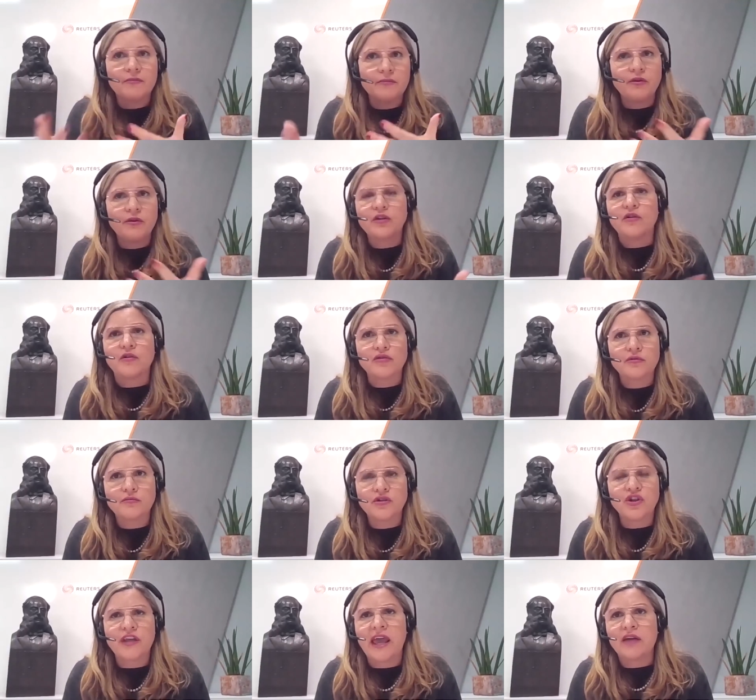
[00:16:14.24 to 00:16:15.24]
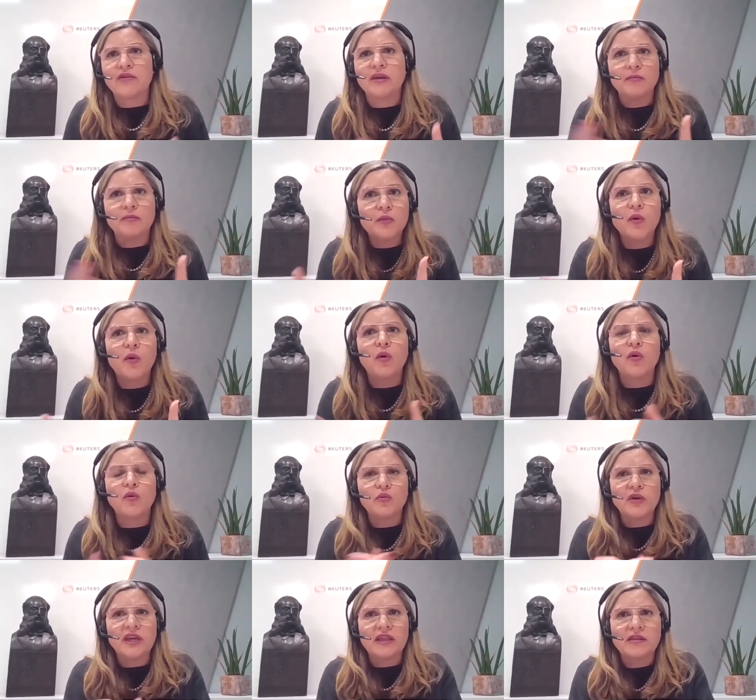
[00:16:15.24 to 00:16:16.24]
you know, sharing
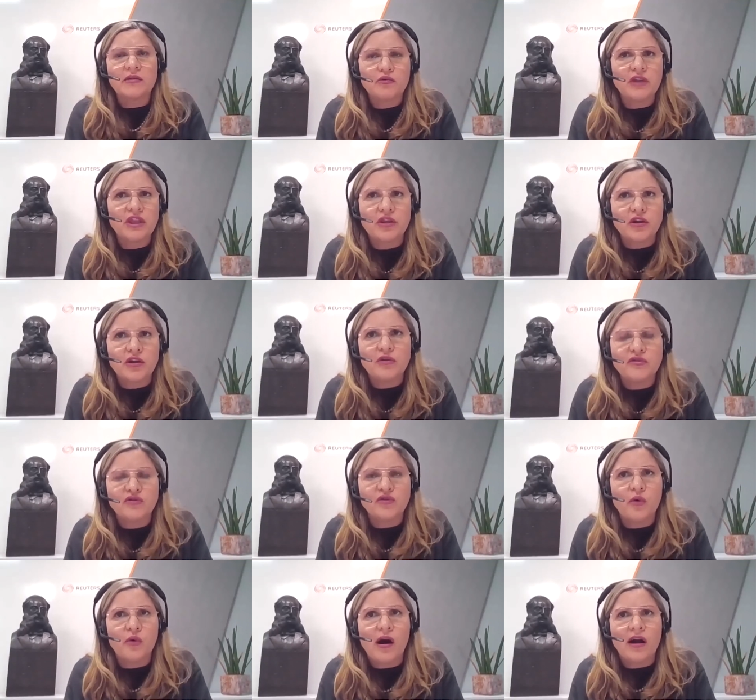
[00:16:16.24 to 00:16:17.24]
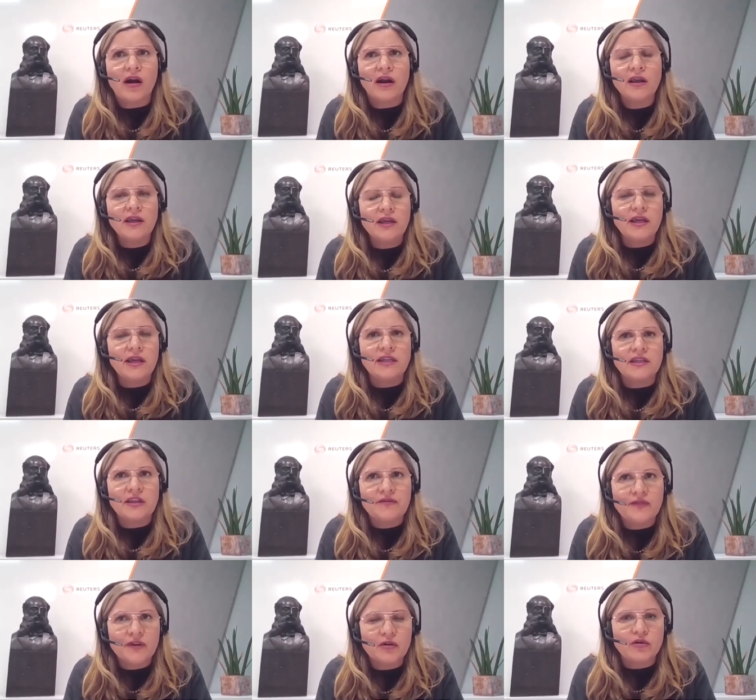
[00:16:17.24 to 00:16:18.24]
more with those who are in
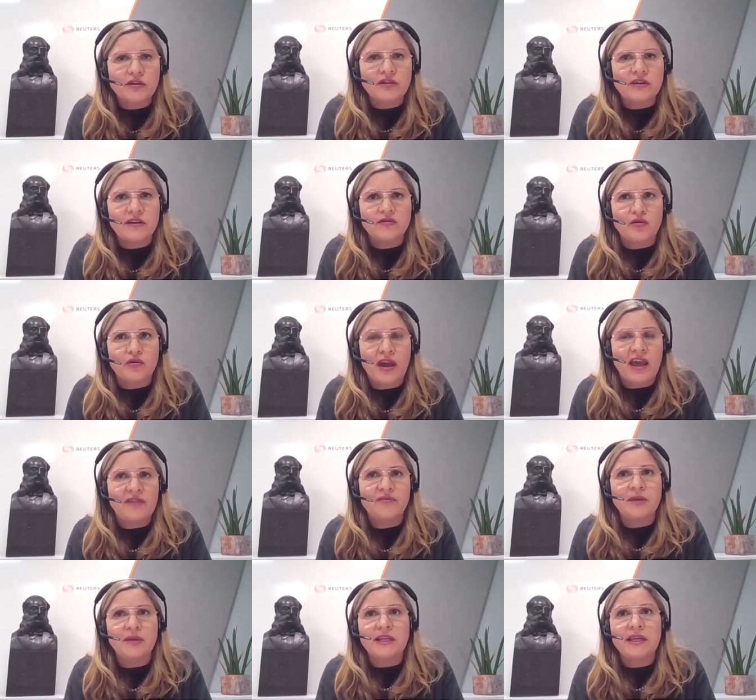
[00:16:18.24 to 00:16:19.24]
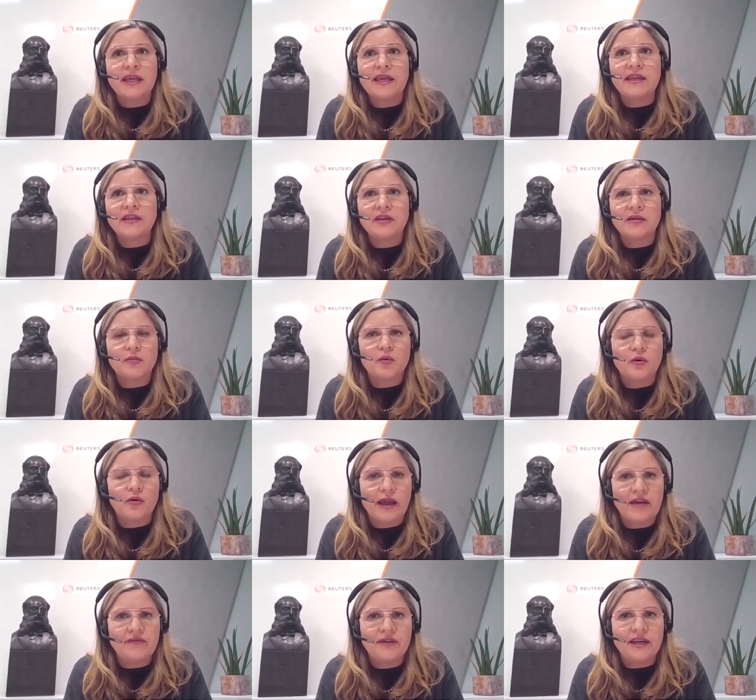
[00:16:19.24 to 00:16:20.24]
difficulties or have been hit
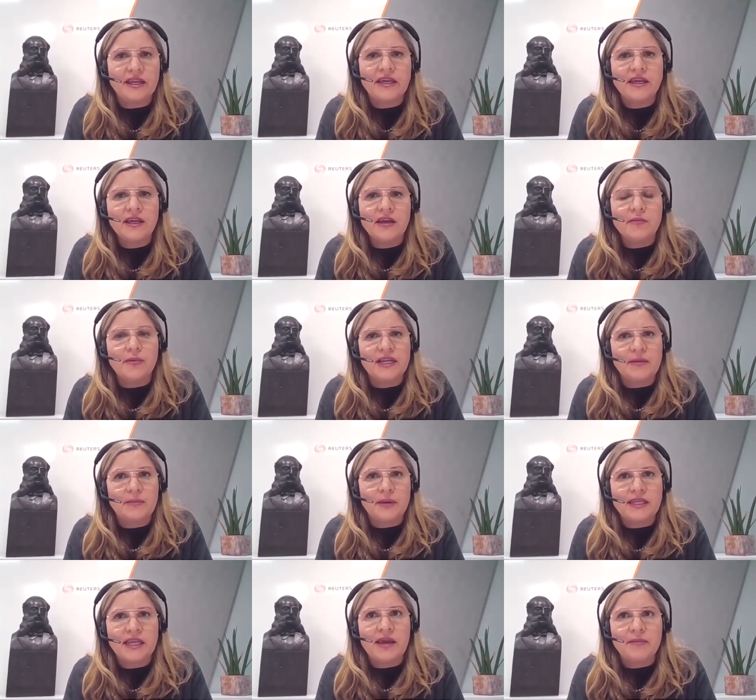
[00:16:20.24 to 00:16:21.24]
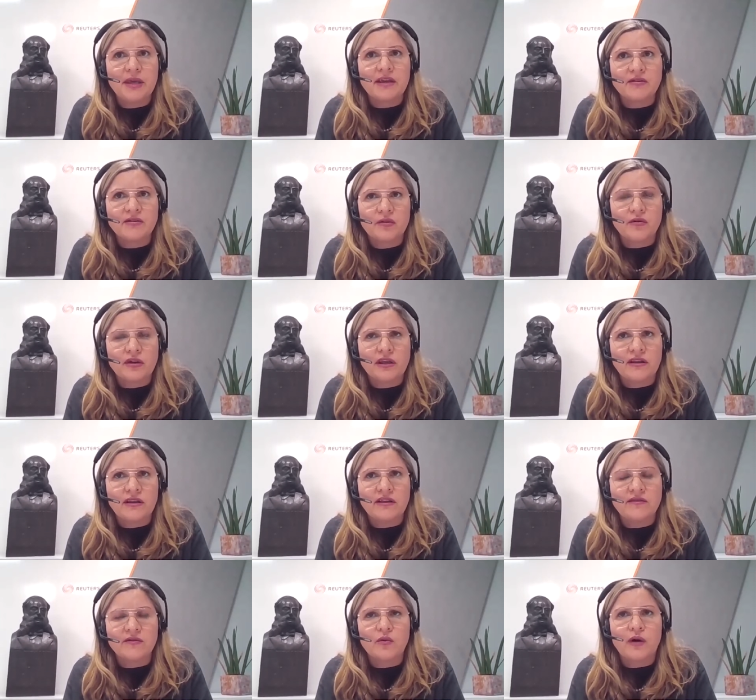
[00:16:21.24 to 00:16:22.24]
more heavily by the pandemic. So
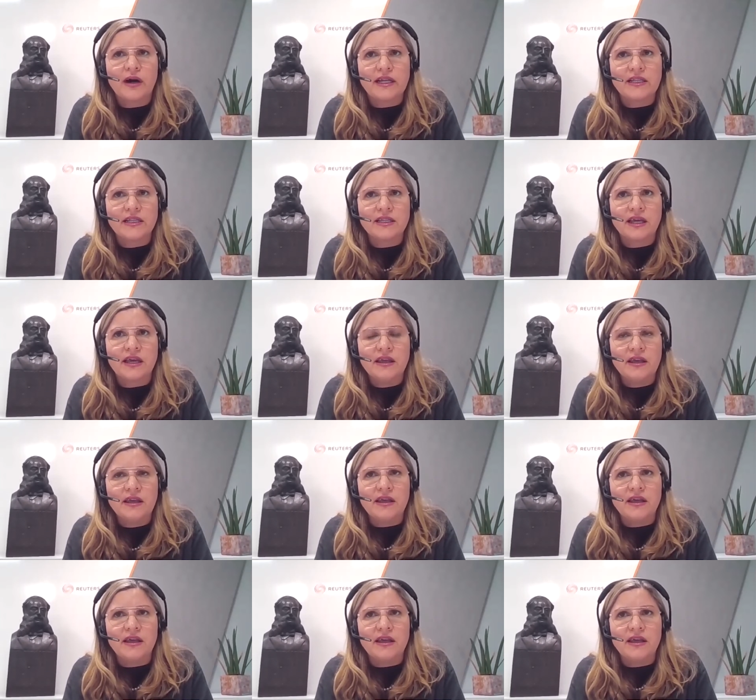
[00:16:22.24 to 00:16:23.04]
it's quite a